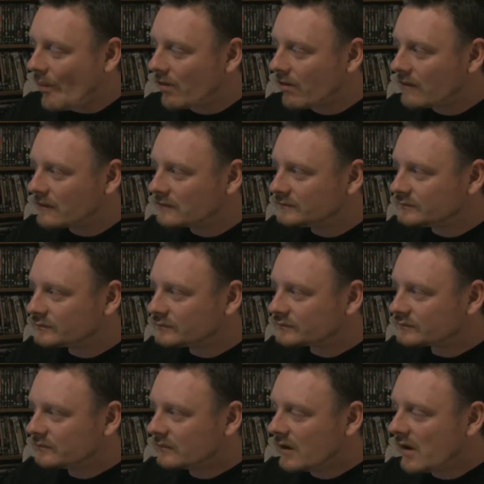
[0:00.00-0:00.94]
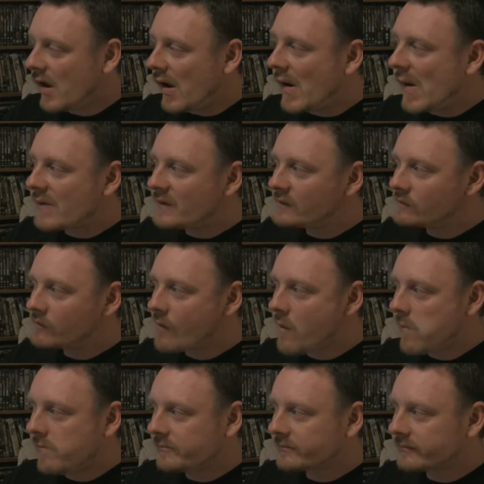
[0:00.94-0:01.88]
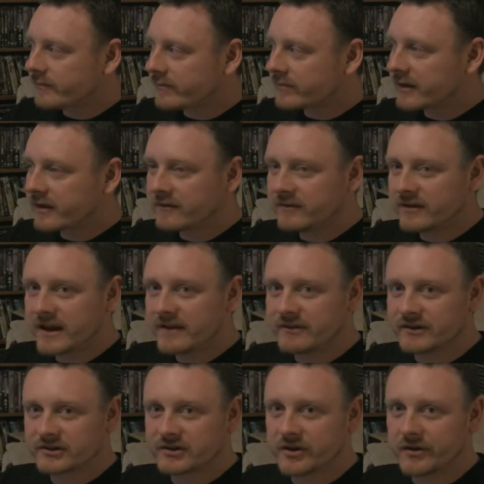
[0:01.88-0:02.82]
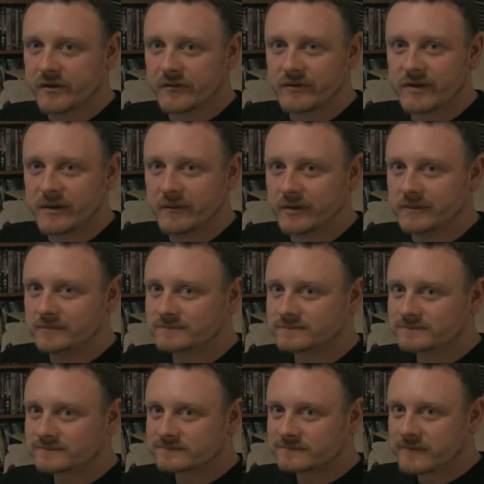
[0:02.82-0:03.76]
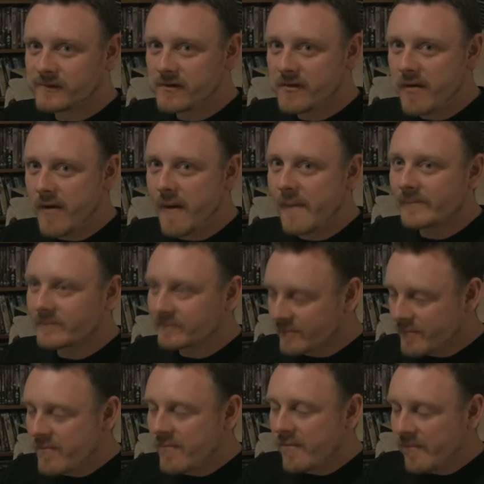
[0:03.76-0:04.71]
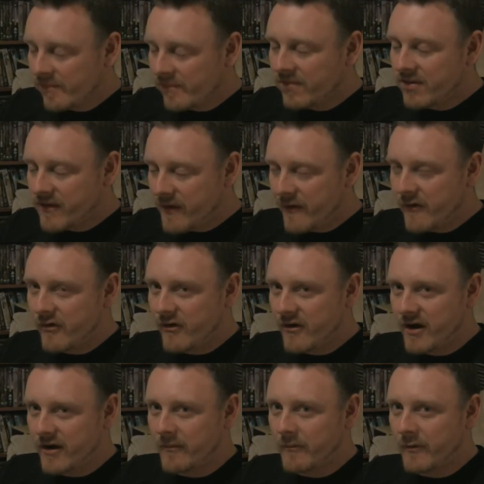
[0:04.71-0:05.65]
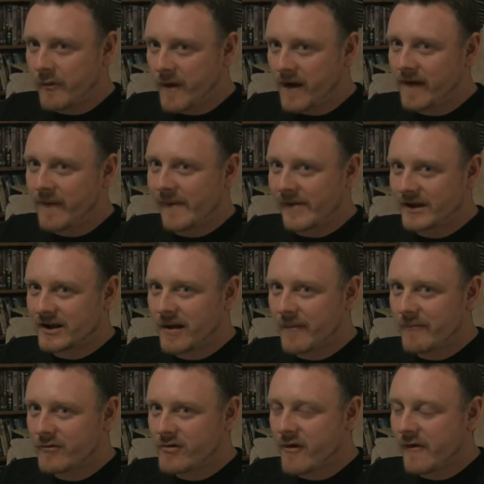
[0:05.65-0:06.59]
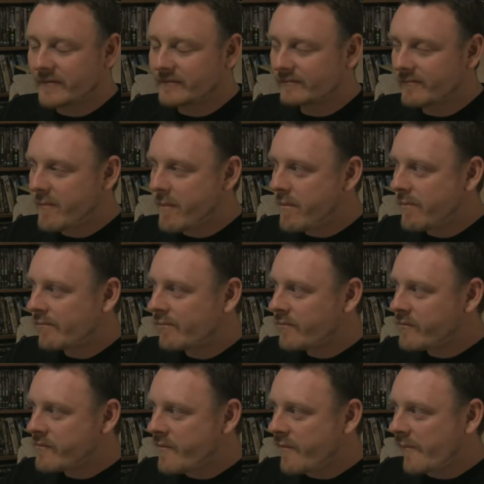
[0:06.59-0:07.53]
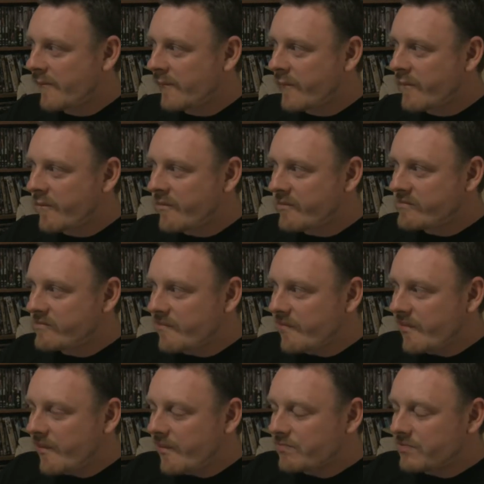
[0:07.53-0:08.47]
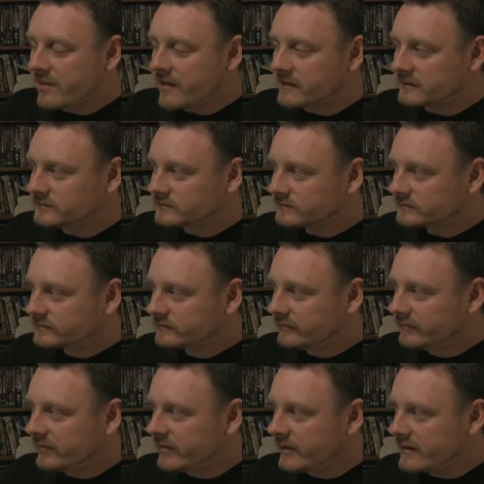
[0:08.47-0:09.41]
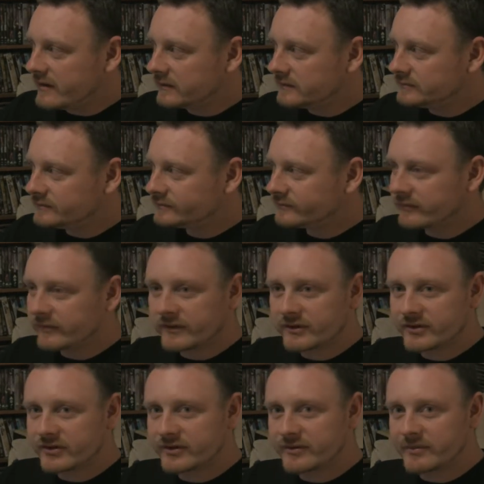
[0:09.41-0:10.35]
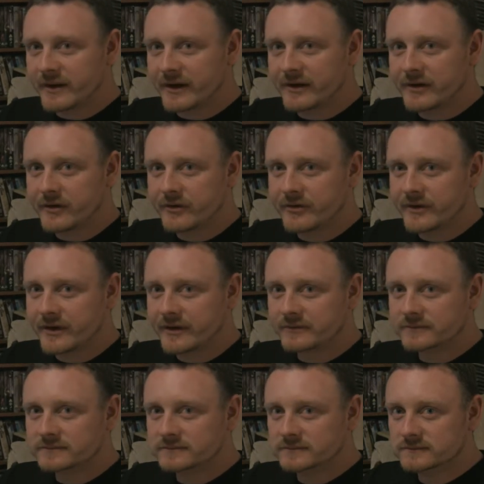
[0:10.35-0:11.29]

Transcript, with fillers: Chill out, Flavour's gone off that one. Has it? You suck them quick and it comes off. They seem to last forever on mine. It's hmm, just about gone now.